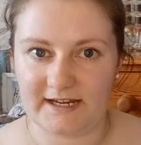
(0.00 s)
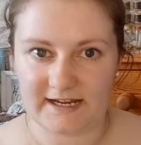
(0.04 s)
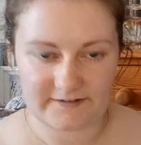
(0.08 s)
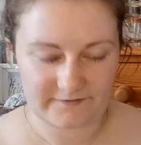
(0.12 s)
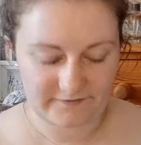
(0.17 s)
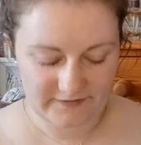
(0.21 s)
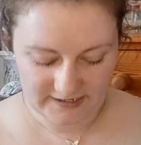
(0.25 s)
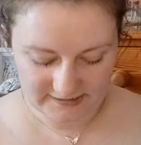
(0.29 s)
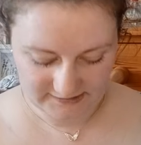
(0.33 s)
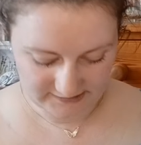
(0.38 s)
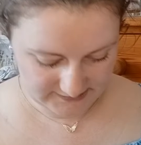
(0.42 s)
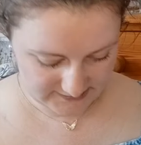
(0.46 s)
I've
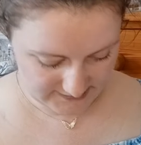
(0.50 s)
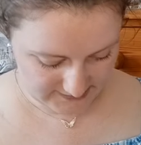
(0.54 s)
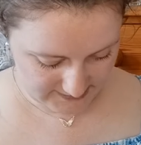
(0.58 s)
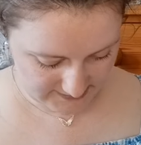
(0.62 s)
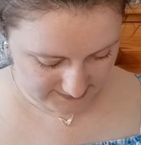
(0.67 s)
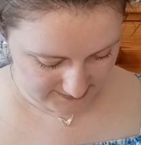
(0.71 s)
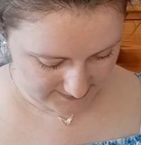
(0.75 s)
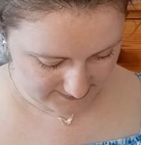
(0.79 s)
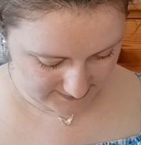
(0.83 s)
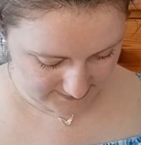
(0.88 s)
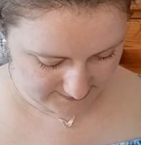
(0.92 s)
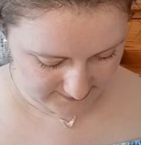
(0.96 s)
had
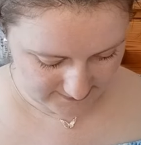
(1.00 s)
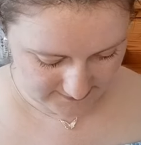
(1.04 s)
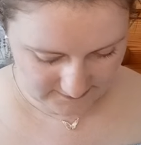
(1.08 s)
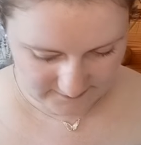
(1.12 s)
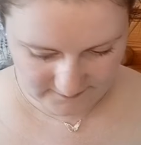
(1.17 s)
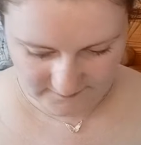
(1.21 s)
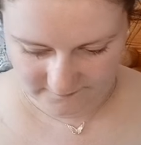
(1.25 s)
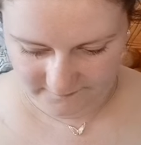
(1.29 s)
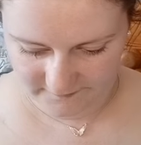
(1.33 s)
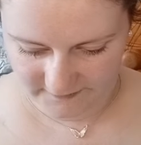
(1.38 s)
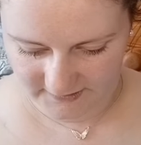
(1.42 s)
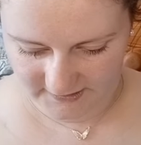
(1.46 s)
this
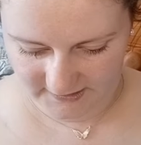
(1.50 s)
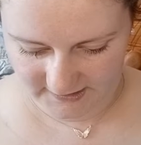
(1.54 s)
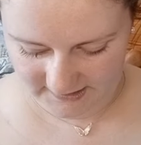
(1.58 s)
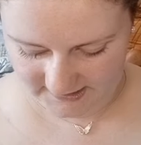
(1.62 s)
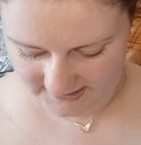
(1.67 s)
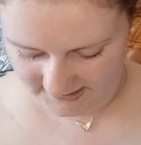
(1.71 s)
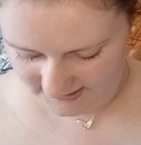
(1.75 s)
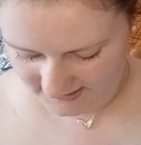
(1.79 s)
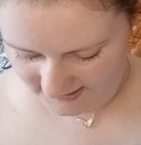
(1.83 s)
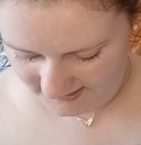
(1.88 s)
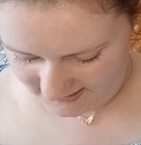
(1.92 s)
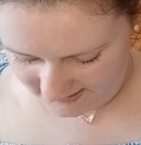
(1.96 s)
for
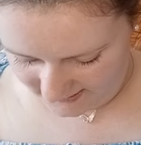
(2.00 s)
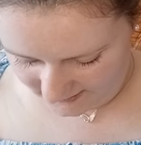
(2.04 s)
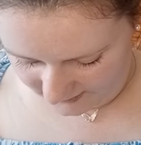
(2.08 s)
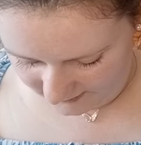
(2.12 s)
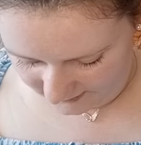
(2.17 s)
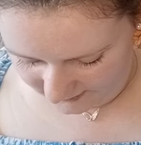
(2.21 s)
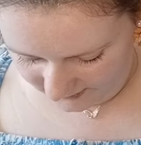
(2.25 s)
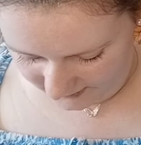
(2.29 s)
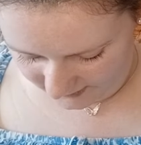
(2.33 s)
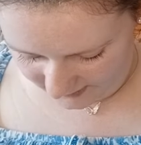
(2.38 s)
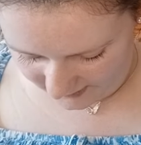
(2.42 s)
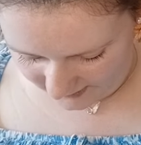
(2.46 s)
years
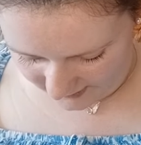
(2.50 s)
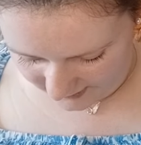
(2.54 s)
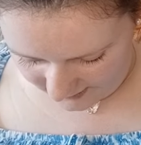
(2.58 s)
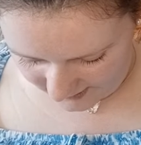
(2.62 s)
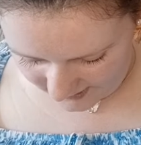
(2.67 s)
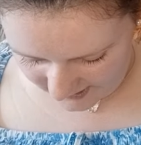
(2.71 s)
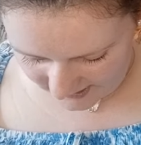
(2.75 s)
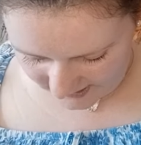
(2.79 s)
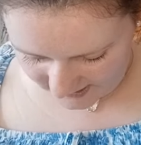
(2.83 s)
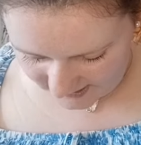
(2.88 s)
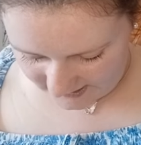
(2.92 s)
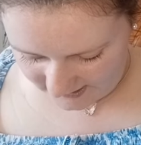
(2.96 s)
on the go.
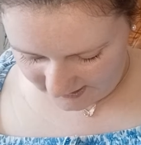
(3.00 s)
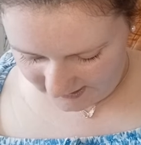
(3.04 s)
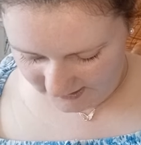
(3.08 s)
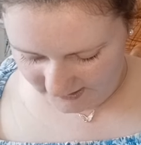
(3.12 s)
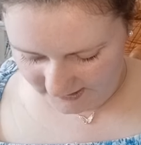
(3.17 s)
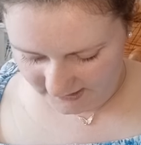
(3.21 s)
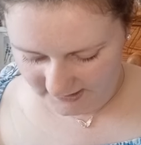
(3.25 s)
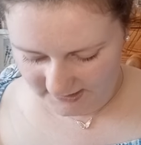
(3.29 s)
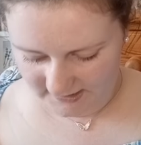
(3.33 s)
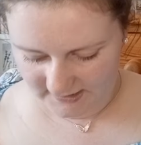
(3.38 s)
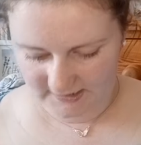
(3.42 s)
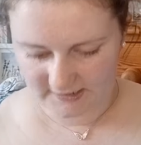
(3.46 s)

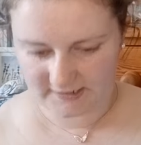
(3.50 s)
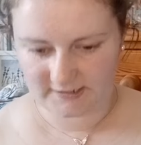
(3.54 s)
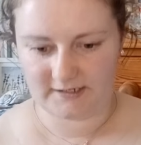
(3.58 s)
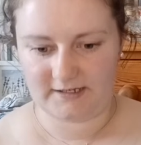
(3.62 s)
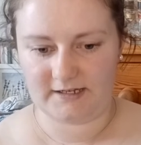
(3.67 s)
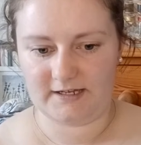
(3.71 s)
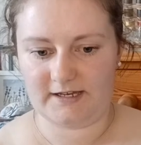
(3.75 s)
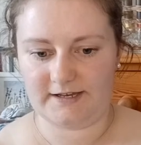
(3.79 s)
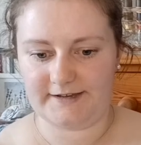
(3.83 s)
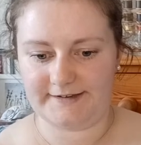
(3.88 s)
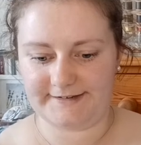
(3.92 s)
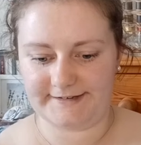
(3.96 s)

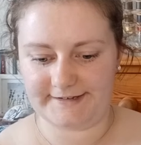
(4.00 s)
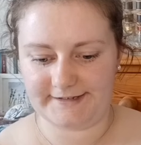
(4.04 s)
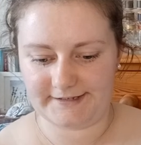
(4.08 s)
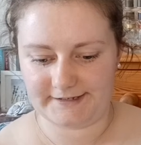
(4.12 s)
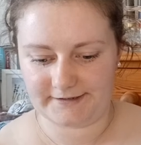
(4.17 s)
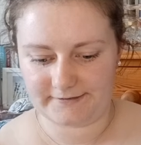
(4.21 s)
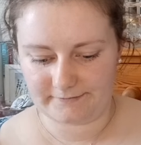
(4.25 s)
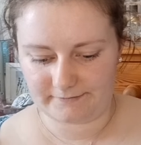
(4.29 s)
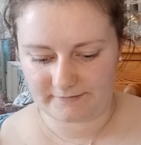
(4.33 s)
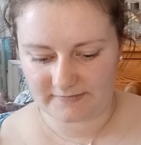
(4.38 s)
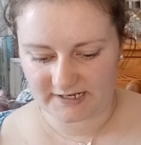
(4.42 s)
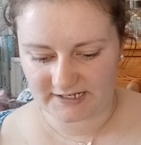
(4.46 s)

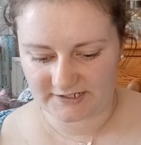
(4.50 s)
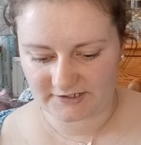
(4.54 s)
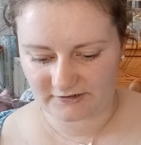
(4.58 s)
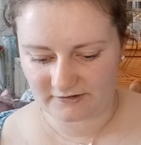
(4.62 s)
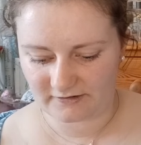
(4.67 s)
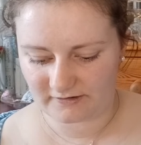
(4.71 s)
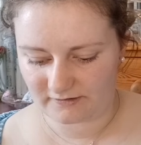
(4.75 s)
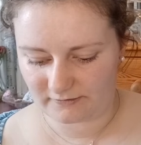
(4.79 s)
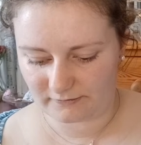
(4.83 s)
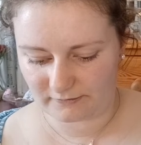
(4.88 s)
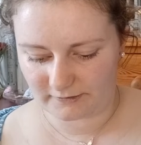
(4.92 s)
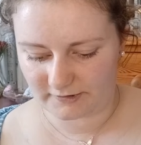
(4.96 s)
Um, I don't
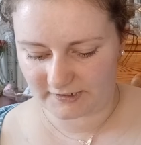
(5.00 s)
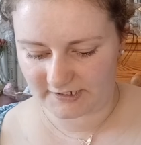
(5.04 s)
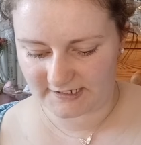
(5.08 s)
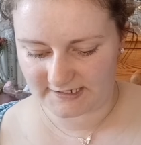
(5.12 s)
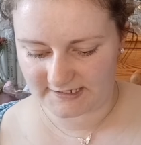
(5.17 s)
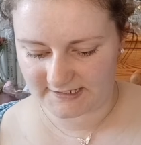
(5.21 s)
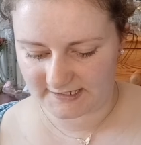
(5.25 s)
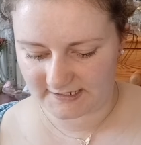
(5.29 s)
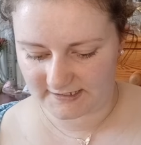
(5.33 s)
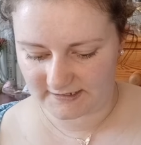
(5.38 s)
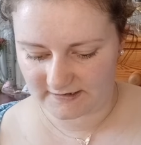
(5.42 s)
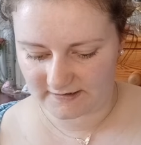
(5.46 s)
know what it is
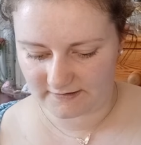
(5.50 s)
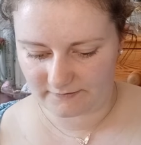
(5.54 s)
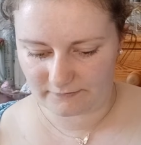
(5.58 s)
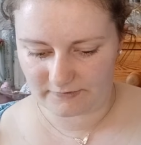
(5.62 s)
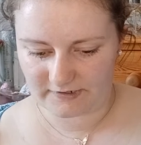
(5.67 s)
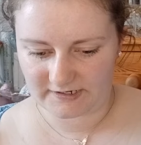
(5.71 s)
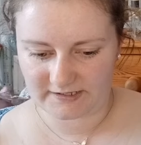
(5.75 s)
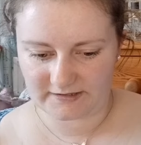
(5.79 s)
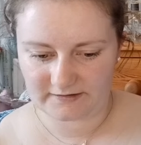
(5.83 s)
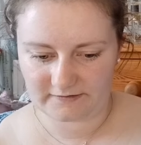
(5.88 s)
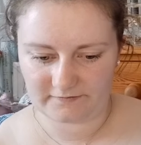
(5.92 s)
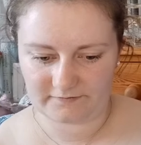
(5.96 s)
that
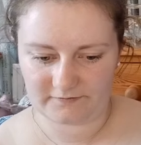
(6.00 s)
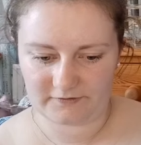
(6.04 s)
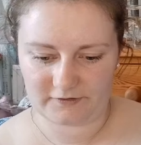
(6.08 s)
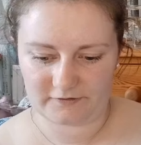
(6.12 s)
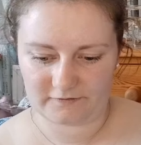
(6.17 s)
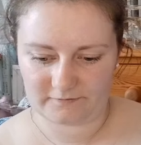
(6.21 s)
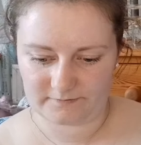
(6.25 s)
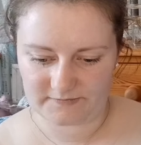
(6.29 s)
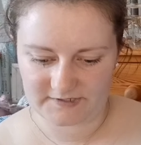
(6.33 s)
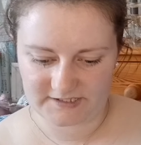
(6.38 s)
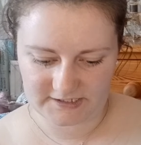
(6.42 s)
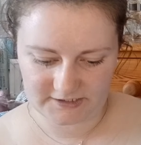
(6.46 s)
why they've not
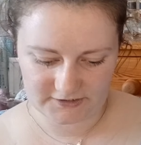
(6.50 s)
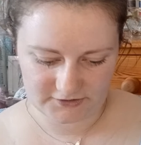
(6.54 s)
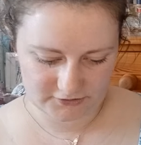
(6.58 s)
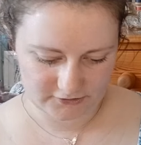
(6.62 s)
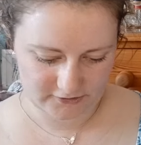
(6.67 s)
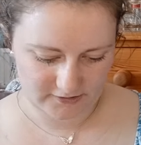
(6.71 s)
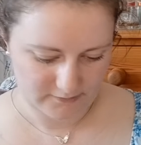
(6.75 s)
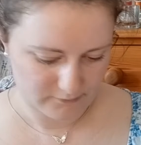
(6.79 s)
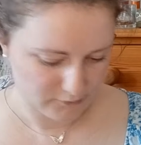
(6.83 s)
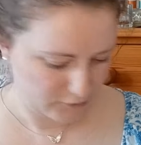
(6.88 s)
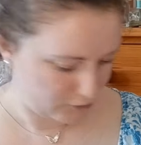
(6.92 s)
stitched on it